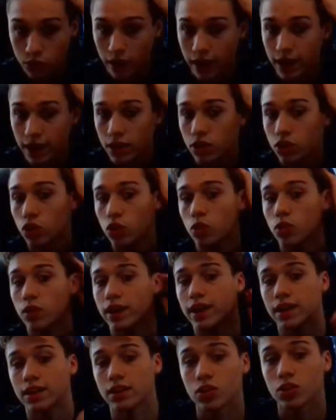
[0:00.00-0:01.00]
trying to
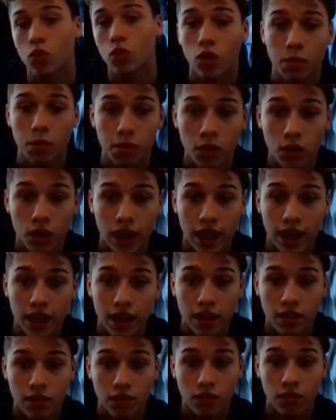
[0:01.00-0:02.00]

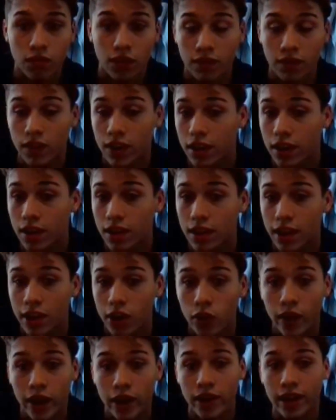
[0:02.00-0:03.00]
incorporate vivid
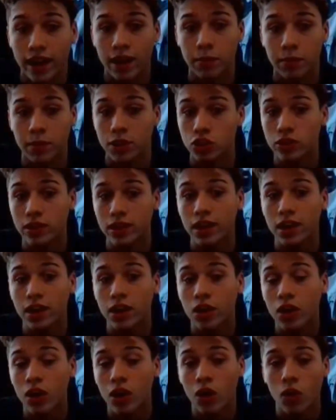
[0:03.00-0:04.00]
literary imagery
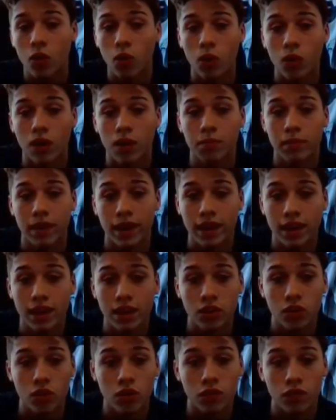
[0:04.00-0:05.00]
or
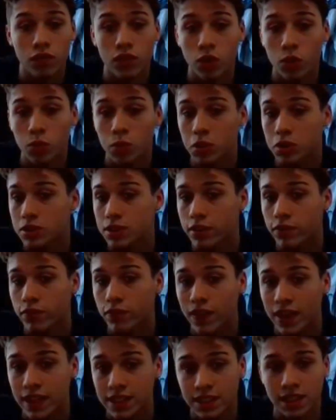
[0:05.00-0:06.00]
making your viewers
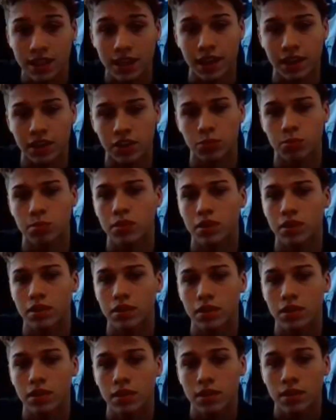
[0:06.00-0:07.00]
invested in your
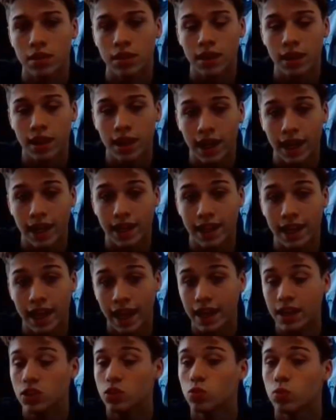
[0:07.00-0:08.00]
book. It
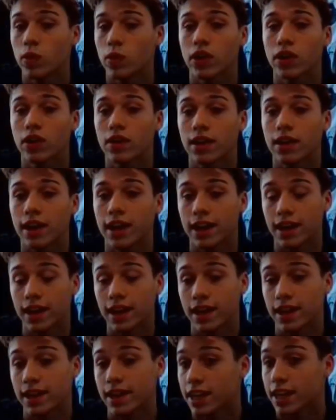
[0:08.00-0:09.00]
takes work and
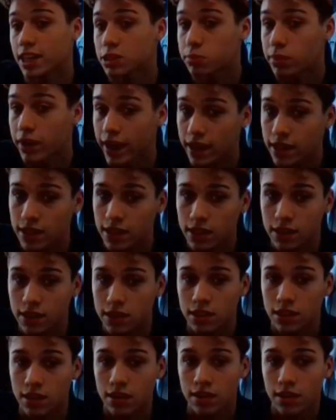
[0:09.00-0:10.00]
it takes
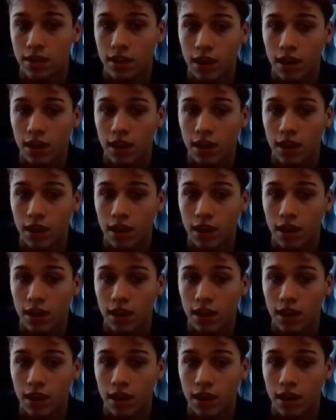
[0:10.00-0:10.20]
practice.